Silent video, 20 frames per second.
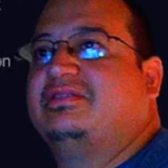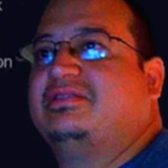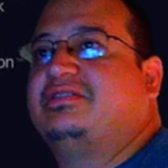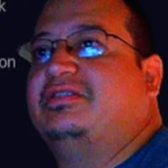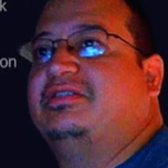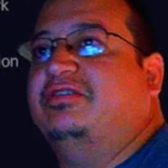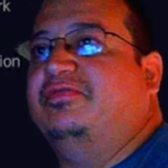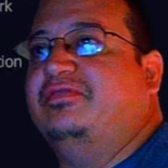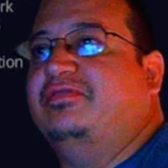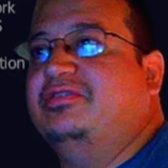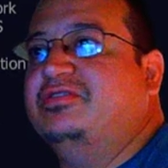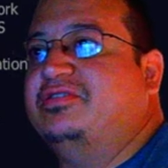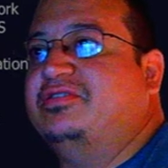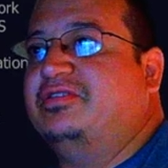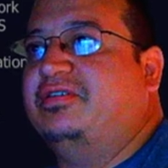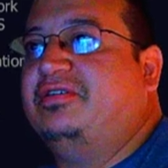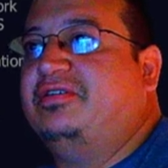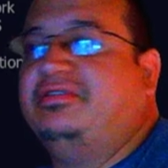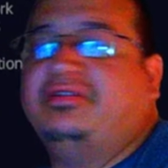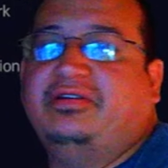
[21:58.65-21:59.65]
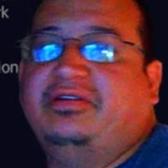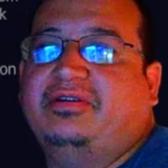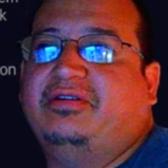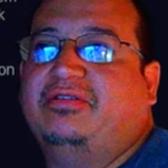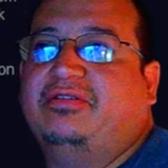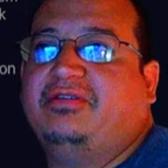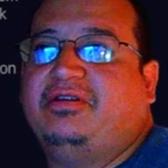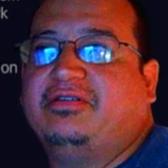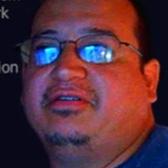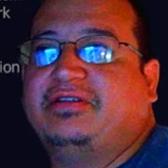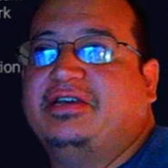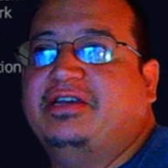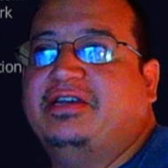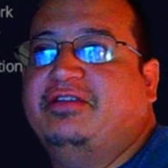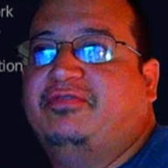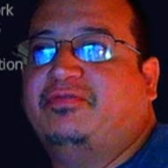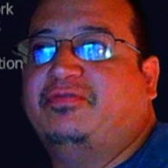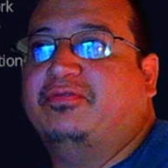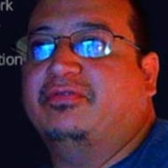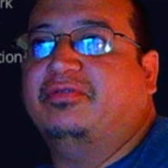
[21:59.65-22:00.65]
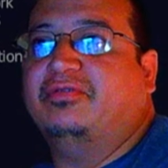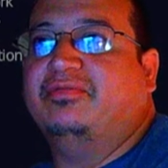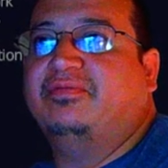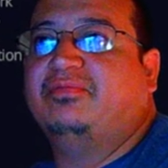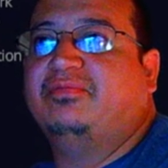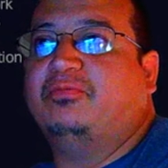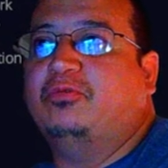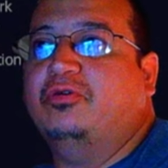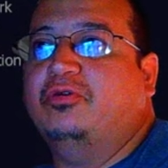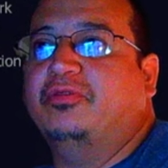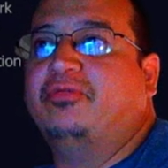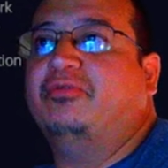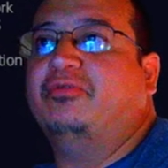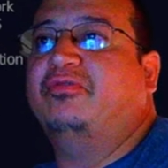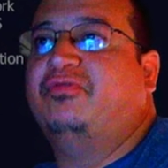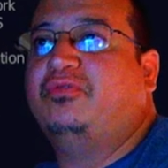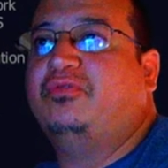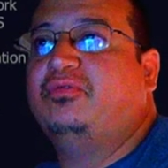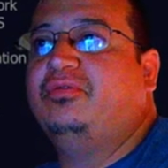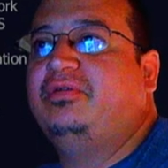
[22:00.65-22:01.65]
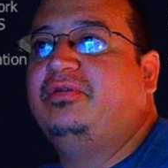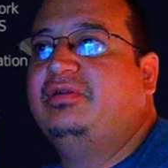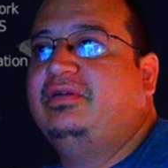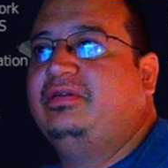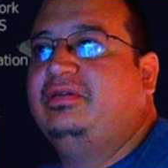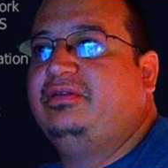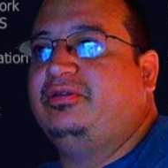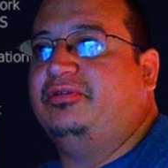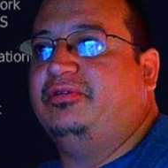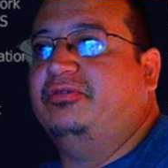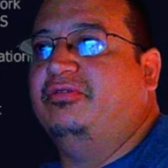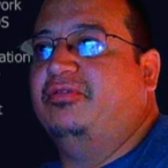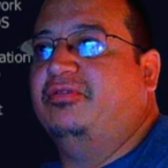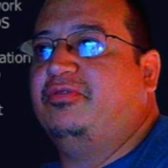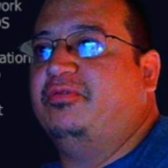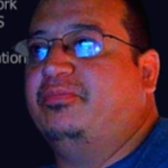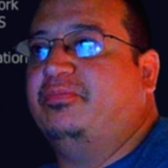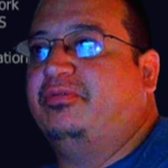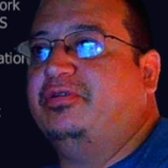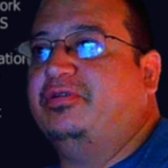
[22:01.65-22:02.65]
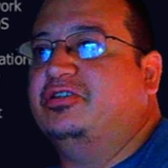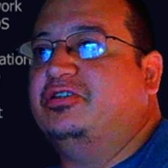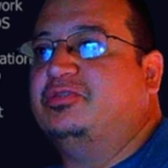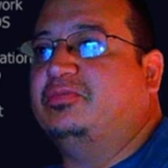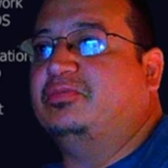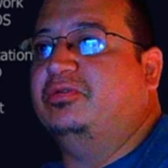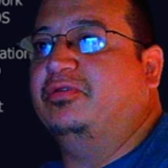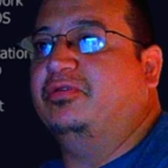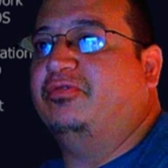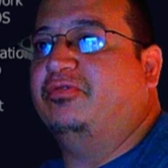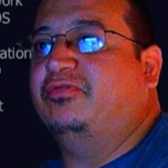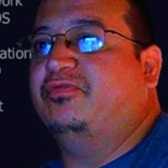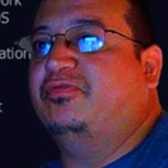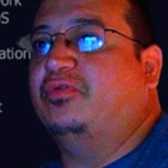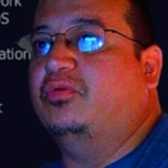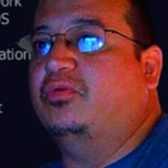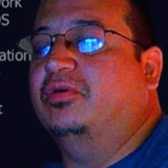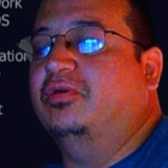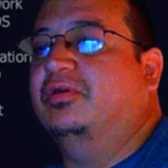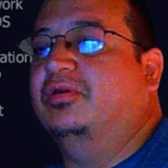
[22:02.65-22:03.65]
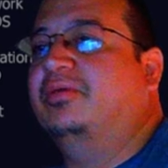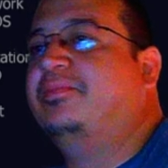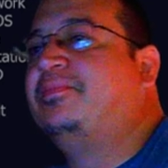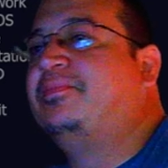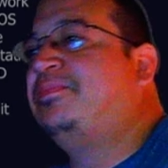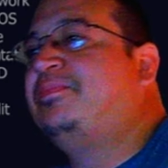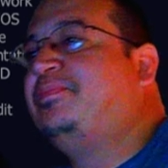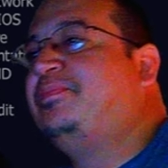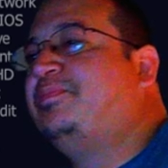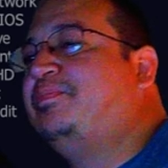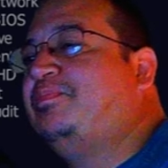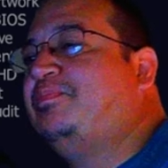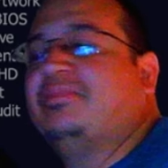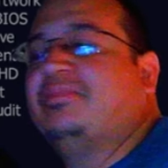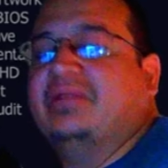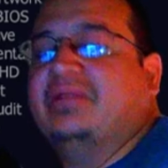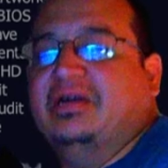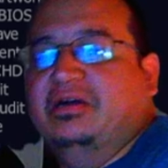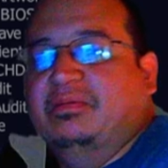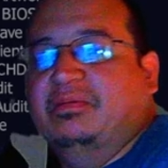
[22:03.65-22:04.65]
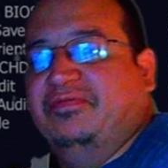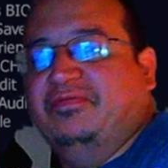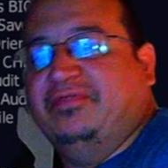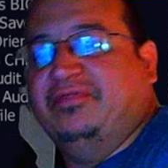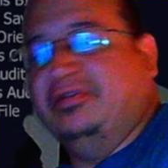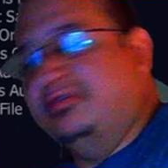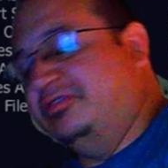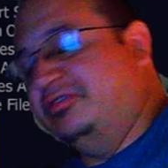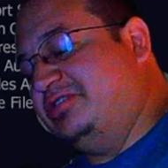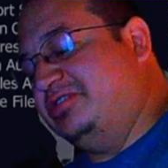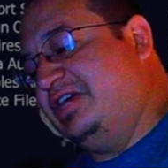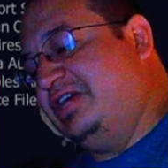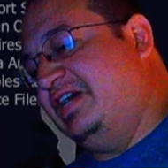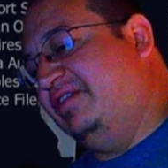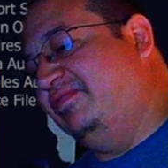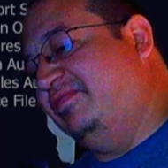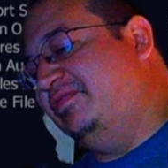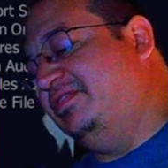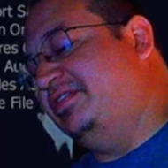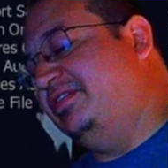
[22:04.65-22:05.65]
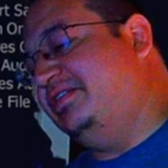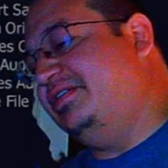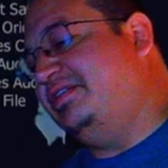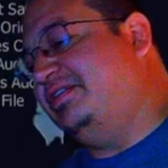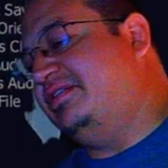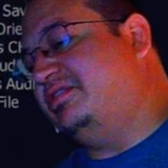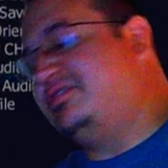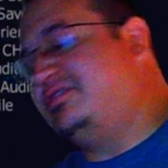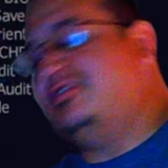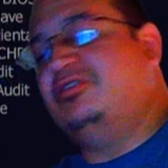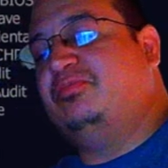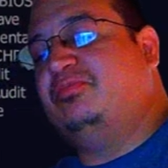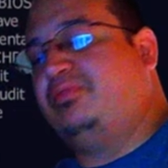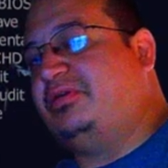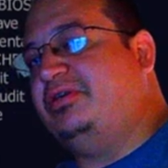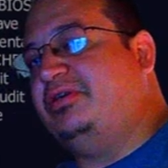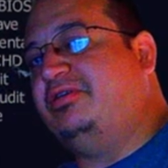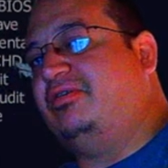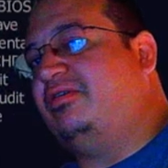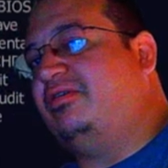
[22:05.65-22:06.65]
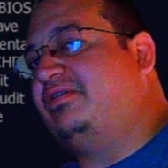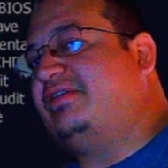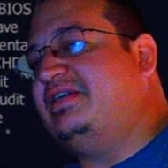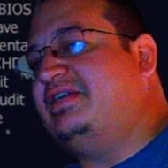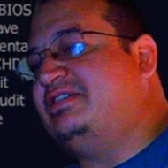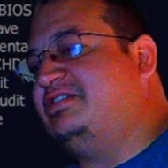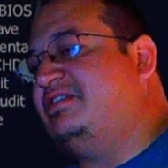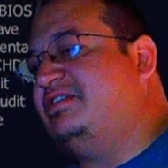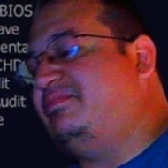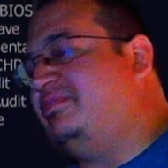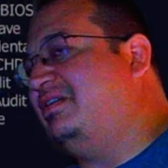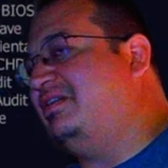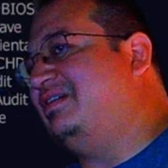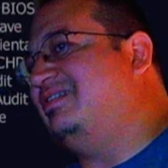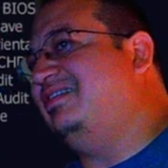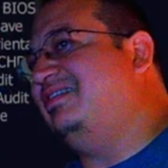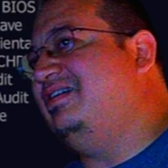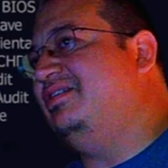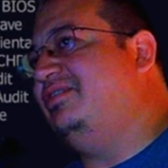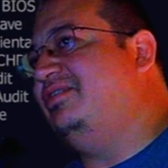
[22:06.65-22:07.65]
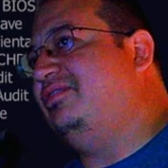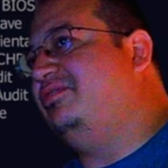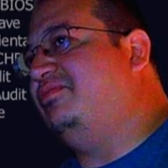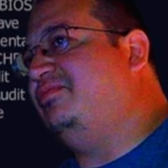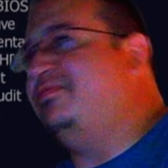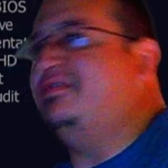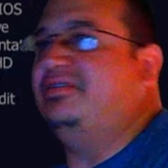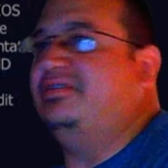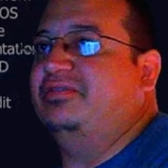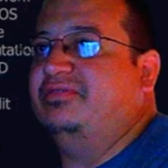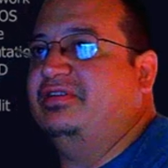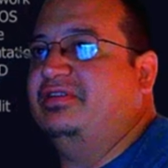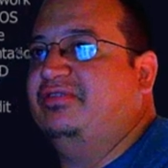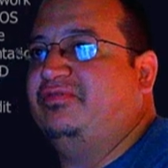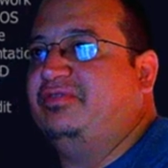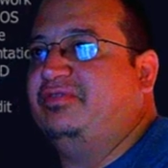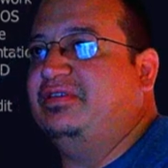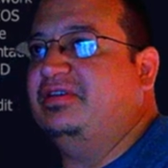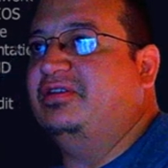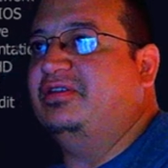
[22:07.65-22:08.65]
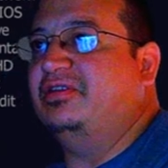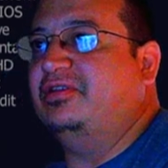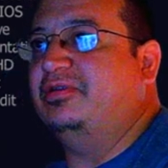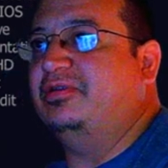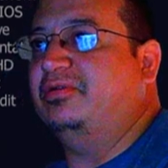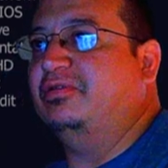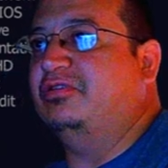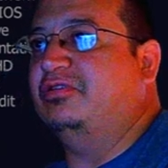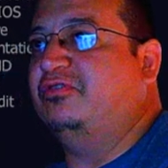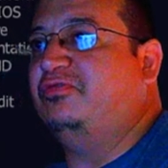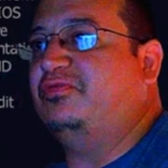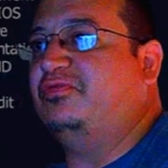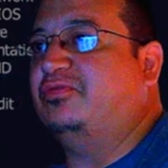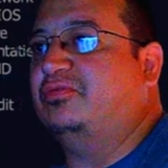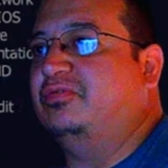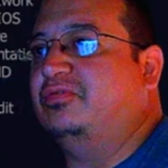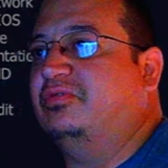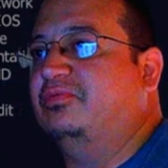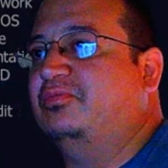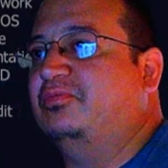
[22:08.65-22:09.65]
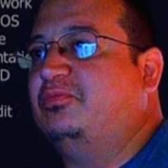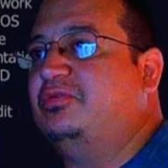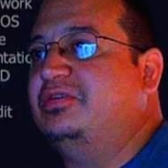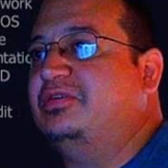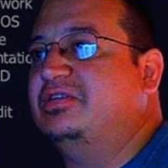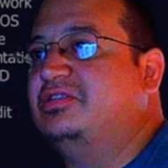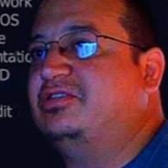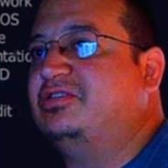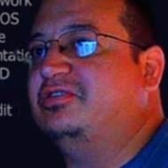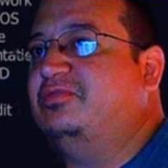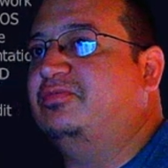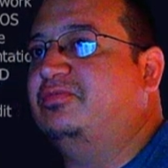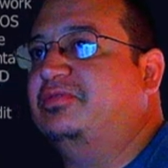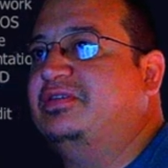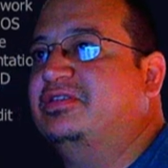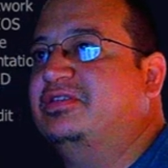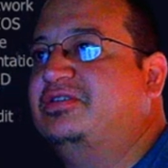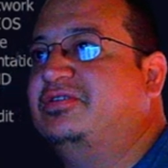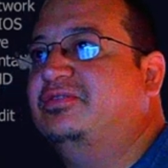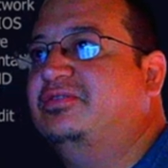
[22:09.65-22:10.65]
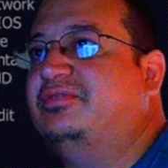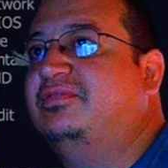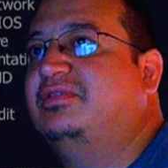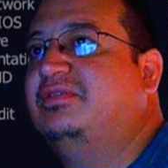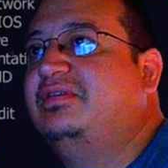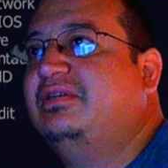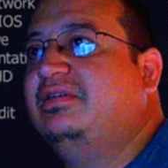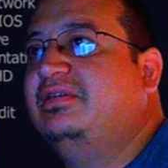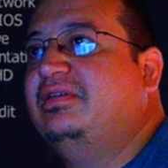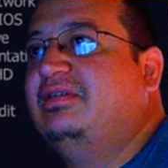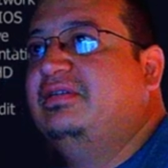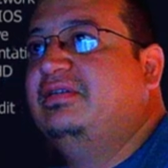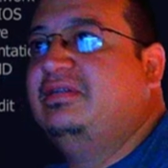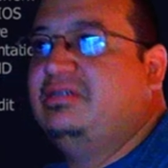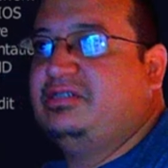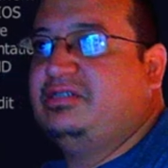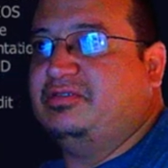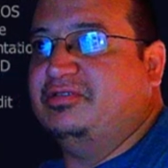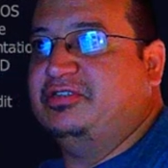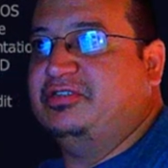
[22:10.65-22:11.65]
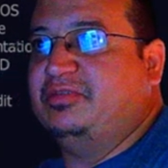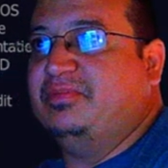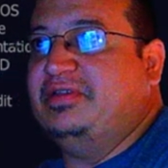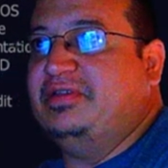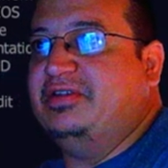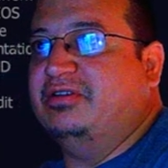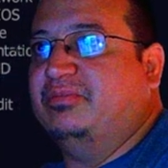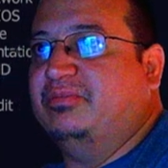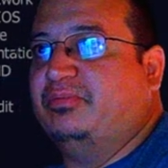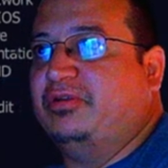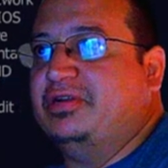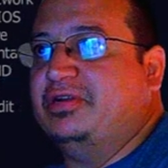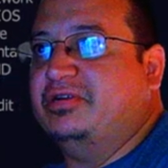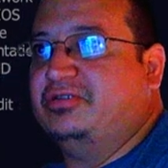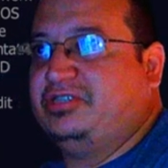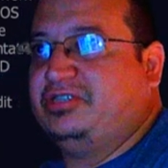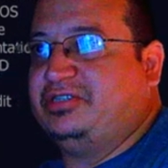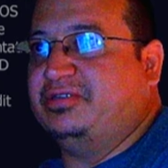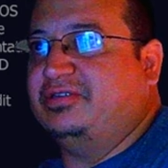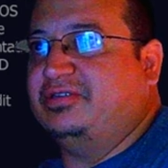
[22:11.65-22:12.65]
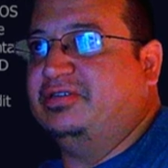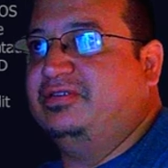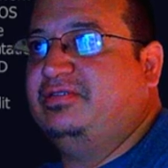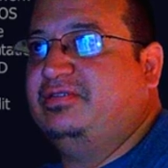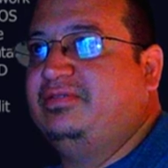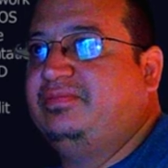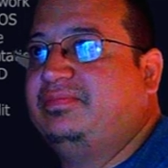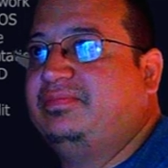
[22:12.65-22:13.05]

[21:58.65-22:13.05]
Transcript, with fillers: So if you're using all our arcade for one through four, we'll do it players one through four. Uh, if you just have a, a two-player arcade set like I do, then you'll definitely need to do it for one and two, one and two. So this will be your player start.